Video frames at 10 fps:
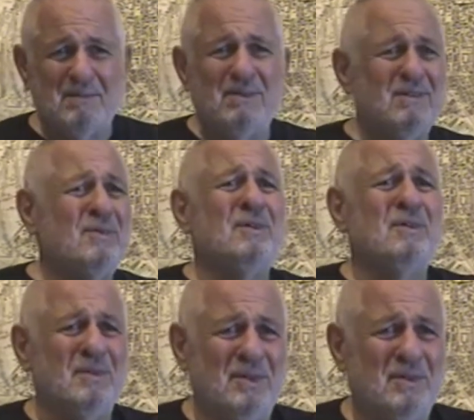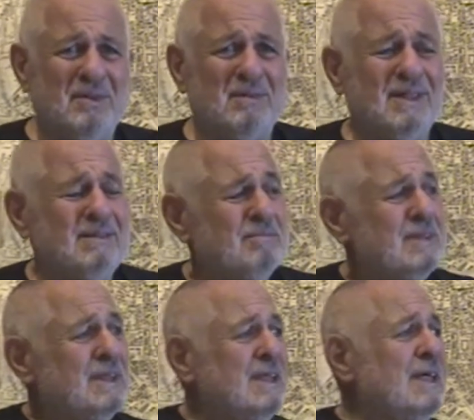I mean, on and on
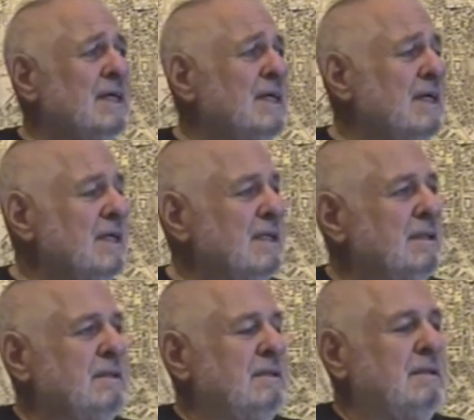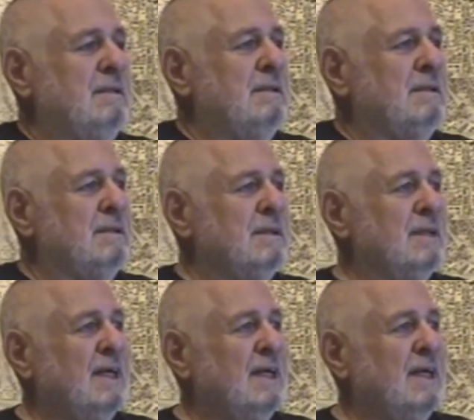and on, right?